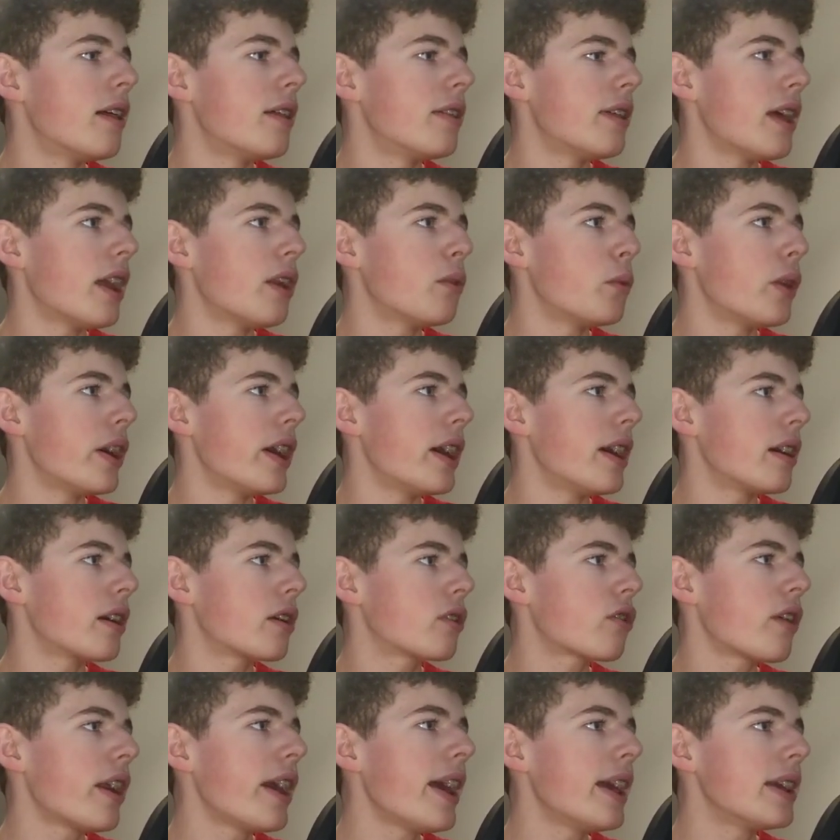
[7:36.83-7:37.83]
Then we're
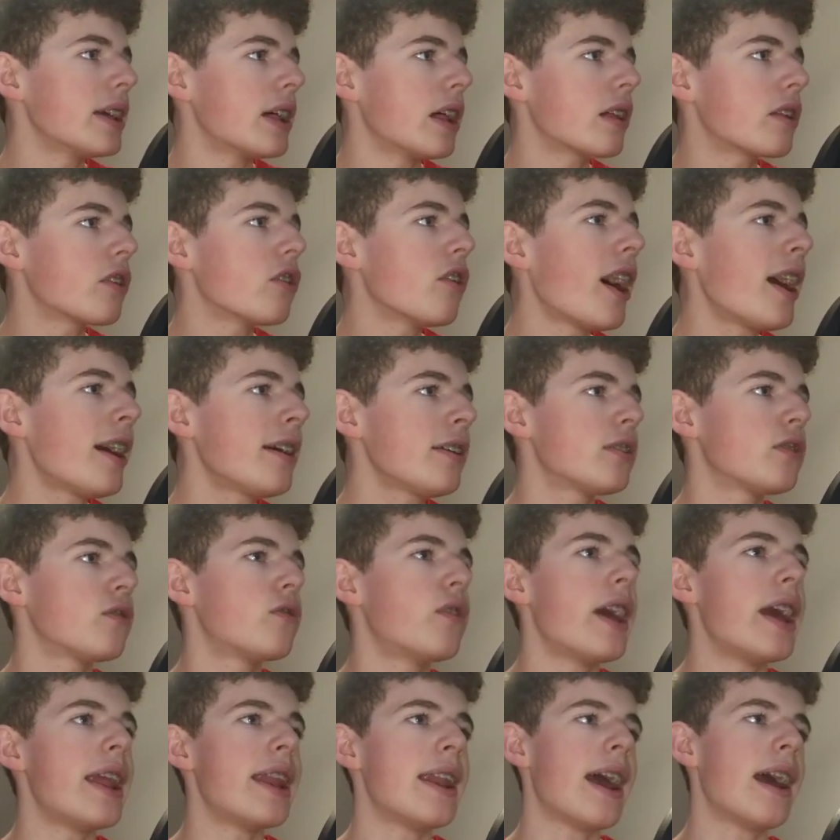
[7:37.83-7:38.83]
creating a class
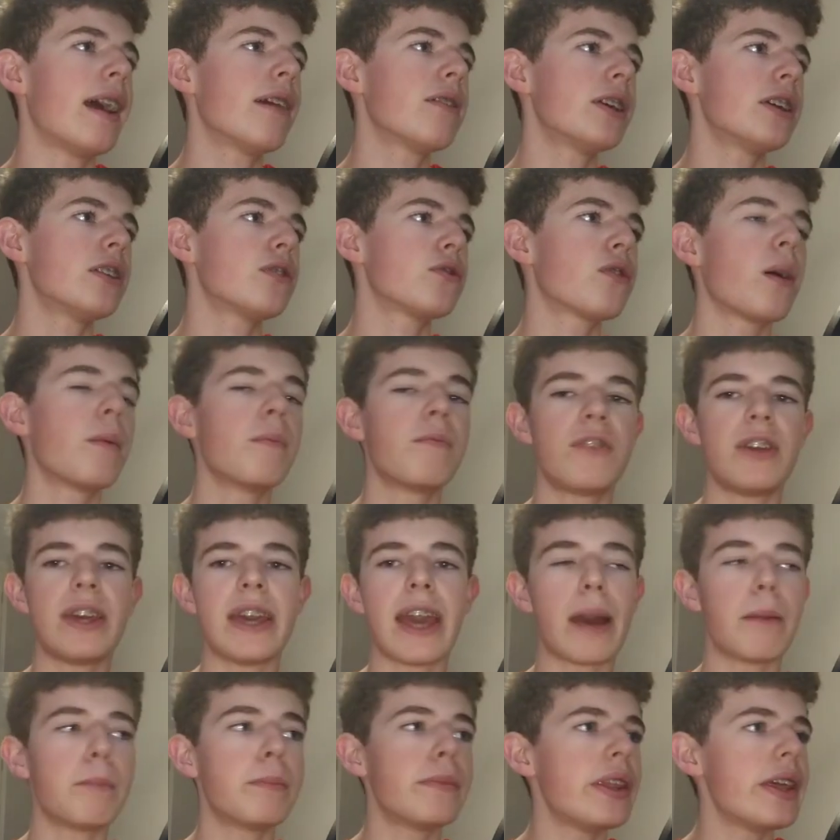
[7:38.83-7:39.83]
that inherits from
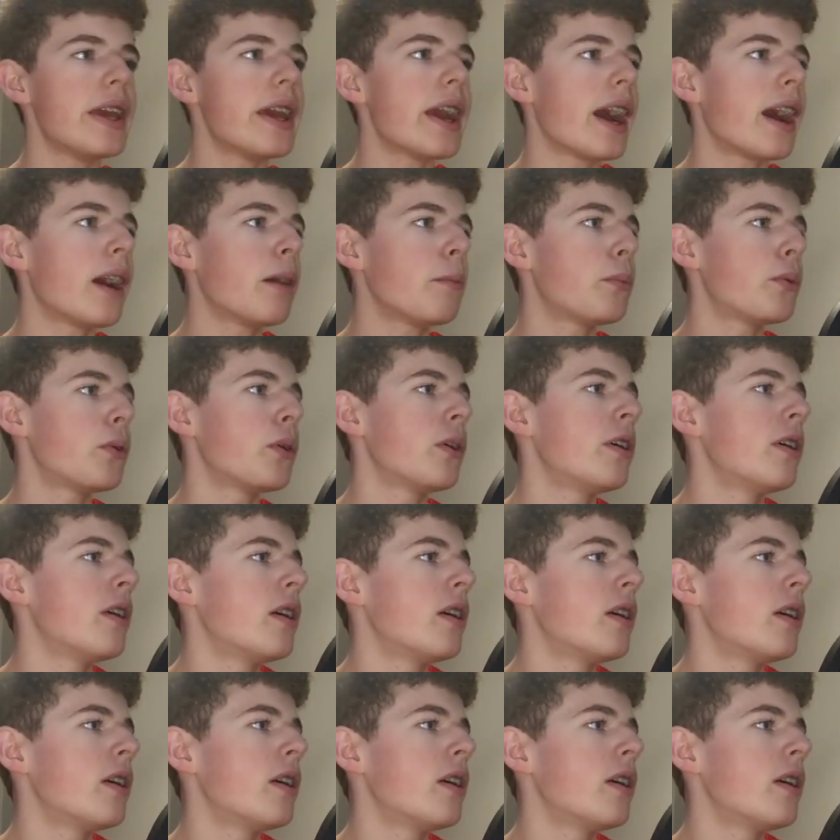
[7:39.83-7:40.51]
the MD app.